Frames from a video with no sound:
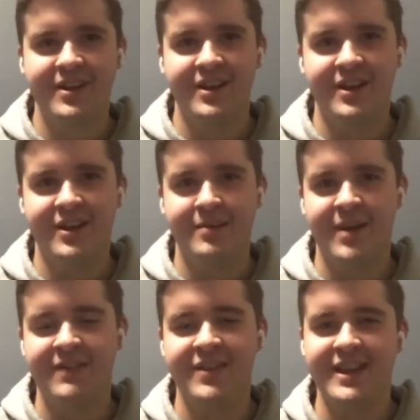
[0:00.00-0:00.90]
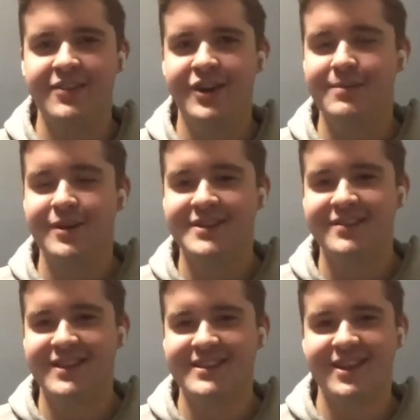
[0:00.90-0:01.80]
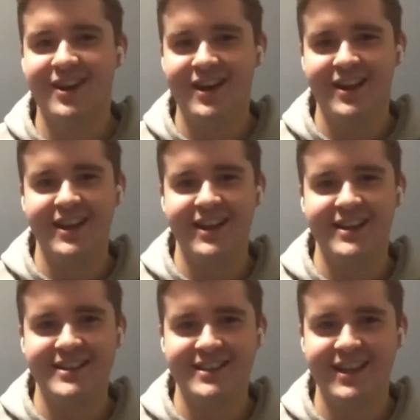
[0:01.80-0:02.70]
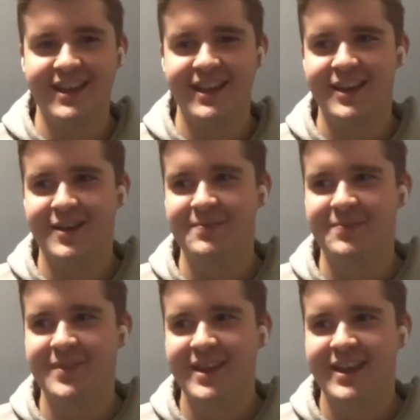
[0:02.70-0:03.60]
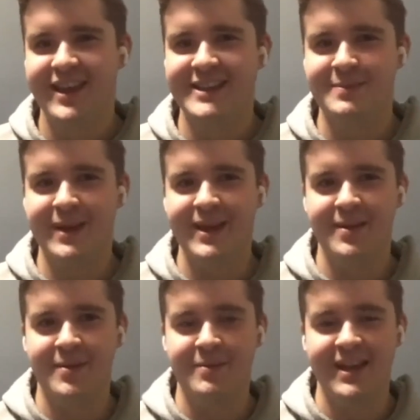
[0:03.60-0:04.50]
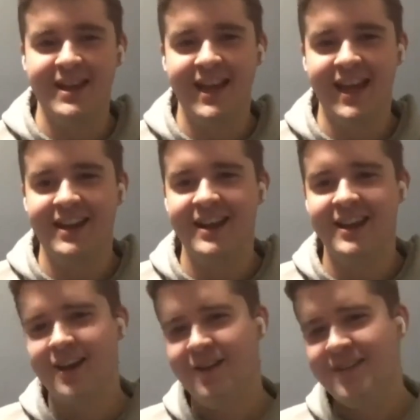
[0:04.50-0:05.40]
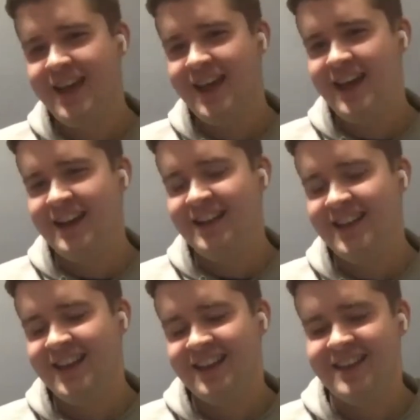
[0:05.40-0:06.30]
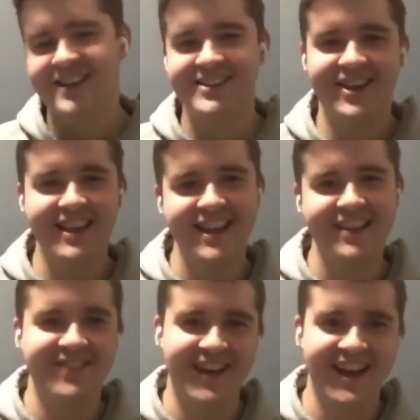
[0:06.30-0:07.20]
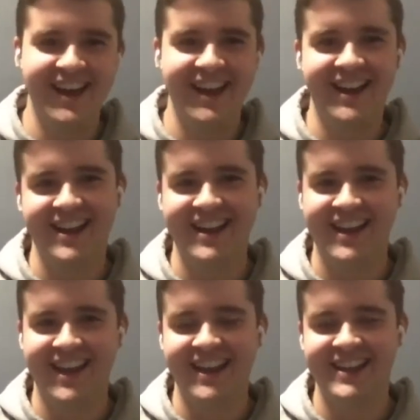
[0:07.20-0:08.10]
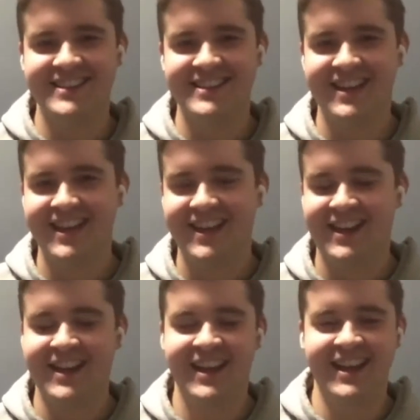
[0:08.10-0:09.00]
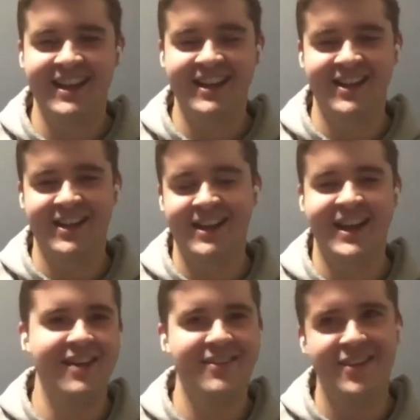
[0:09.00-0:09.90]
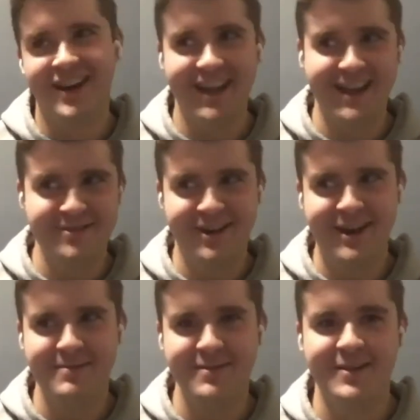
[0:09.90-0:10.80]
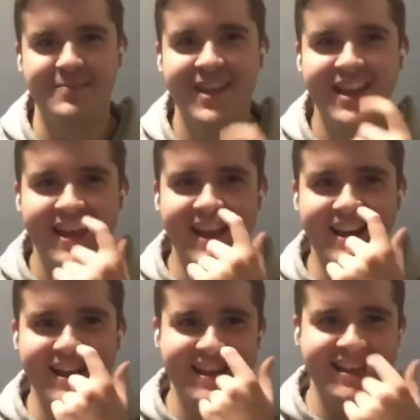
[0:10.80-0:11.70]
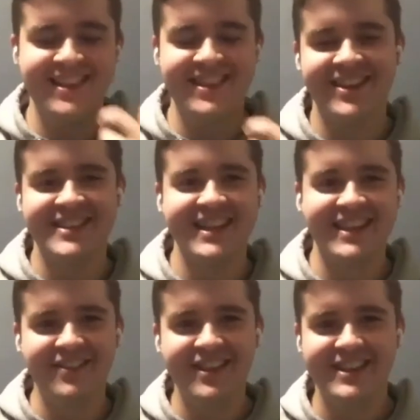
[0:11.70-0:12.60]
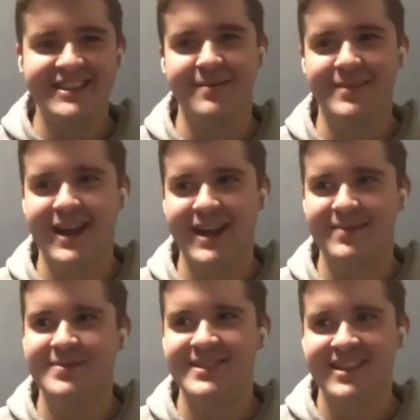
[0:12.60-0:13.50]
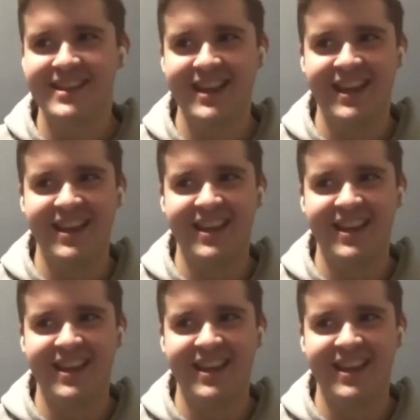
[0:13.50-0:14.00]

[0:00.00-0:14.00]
um, I feel like throughout most of this call, it's, like, um, it's been me and Caden like, oh yeah, like things are like fine and like it's like never a problem. And like that's like definitely sometimes like